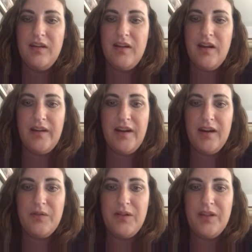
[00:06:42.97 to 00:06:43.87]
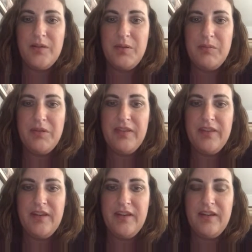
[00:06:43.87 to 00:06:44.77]
not care what other people
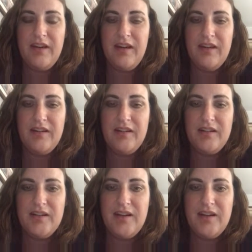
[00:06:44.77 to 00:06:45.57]
think, and